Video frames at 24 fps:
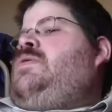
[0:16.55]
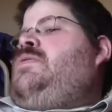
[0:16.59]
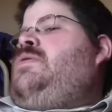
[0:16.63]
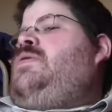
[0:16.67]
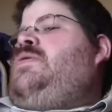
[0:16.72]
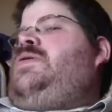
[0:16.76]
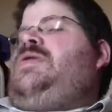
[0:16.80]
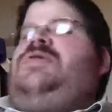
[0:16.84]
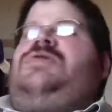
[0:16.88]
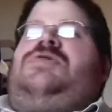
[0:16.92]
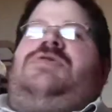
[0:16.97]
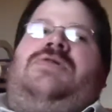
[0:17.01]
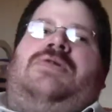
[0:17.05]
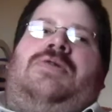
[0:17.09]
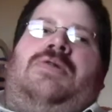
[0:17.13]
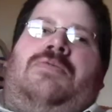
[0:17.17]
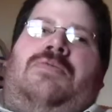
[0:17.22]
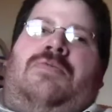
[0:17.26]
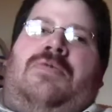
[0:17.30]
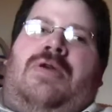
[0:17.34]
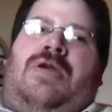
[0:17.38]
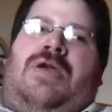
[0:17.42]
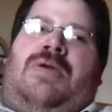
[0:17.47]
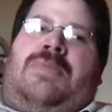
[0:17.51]
Well, it is. Here
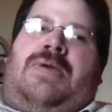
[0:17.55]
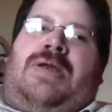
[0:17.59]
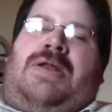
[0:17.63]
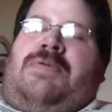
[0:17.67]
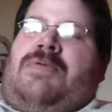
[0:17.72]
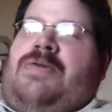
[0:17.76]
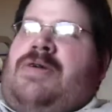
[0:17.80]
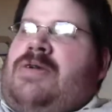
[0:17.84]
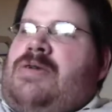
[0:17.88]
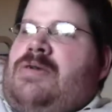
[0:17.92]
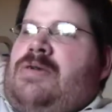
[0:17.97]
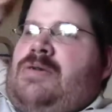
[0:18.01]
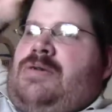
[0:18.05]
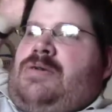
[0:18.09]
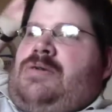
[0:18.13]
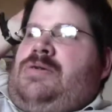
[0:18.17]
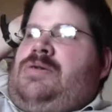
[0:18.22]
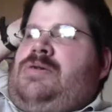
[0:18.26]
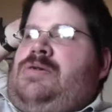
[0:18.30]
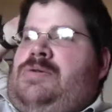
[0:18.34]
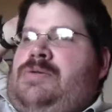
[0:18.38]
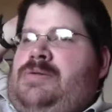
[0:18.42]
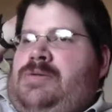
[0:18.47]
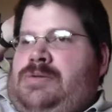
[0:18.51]
I am, anyway.
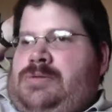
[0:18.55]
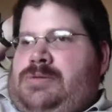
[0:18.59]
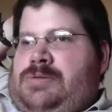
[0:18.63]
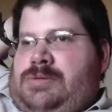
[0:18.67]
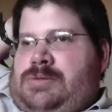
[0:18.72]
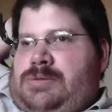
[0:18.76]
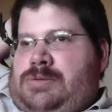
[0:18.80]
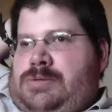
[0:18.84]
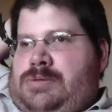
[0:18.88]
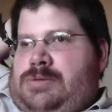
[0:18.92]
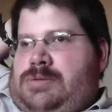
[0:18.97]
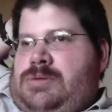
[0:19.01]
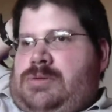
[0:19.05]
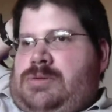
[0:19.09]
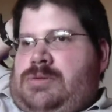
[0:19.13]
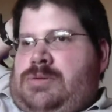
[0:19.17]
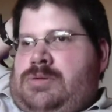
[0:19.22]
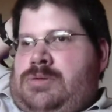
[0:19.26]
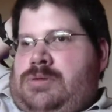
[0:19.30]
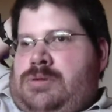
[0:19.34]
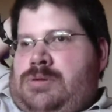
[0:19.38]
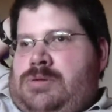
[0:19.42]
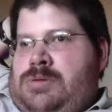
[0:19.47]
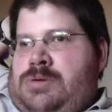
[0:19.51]
Uh,
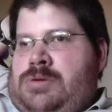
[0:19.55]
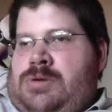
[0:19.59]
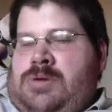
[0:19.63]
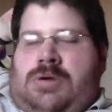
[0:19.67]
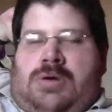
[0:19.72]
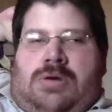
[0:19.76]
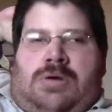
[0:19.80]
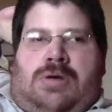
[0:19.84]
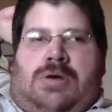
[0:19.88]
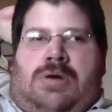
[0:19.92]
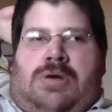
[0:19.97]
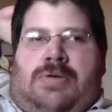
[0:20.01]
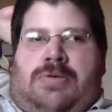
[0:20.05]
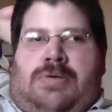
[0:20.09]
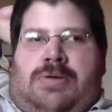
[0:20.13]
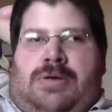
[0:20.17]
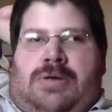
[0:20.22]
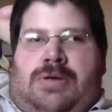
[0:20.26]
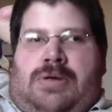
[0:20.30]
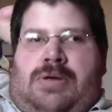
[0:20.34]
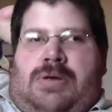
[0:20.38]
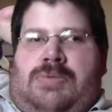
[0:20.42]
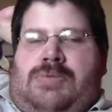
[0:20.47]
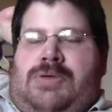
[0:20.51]

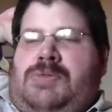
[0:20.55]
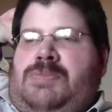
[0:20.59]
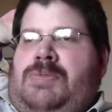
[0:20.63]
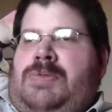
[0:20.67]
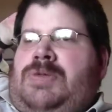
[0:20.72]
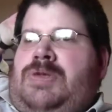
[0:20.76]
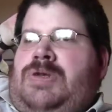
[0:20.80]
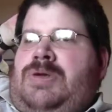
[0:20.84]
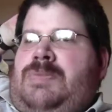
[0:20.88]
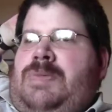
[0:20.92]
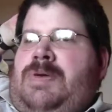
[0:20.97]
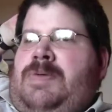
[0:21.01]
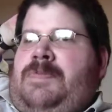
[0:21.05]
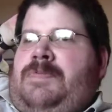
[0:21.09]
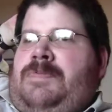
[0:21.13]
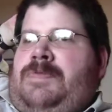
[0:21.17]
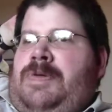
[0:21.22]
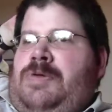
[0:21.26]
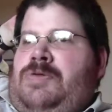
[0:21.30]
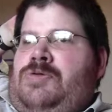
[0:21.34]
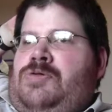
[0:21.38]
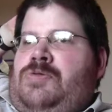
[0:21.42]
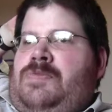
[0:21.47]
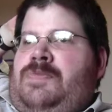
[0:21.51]
Alright, I just want to talk about
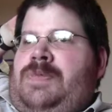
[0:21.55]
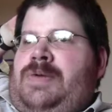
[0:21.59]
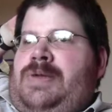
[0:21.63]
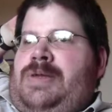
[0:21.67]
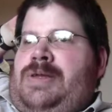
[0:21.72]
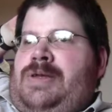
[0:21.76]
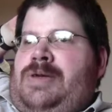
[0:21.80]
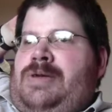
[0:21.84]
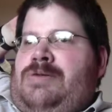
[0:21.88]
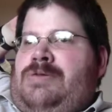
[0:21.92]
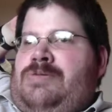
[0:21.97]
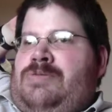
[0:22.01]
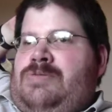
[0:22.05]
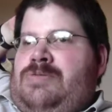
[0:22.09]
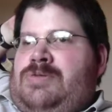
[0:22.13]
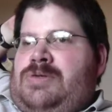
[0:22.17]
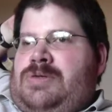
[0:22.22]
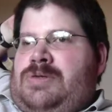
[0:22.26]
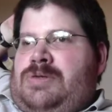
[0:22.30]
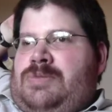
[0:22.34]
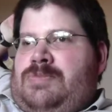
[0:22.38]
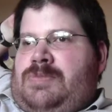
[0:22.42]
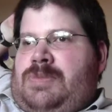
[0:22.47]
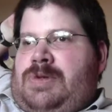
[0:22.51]
future videos
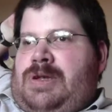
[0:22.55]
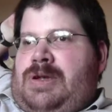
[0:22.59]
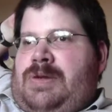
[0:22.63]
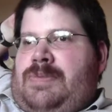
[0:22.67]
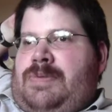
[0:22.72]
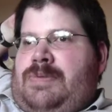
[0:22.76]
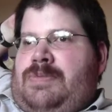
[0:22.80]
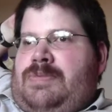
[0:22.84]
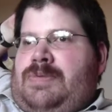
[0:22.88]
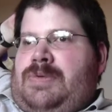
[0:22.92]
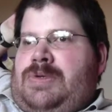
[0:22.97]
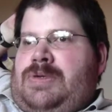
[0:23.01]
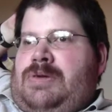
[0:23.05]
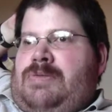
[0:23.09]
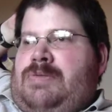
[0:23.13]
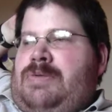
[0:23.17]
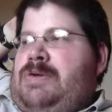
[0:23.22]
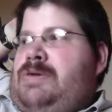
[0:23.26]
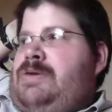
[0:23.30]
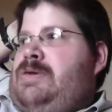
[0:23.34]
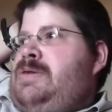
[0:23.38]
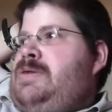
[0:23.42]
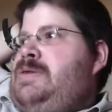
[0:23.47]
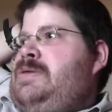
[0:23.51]
and whatever what's going
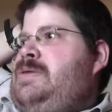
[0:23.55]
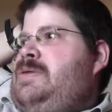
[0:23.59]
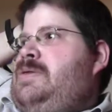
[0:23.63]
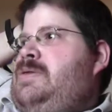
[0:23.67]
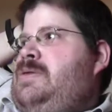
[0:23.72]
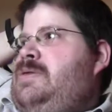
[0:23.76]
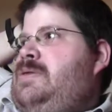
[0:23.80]
on.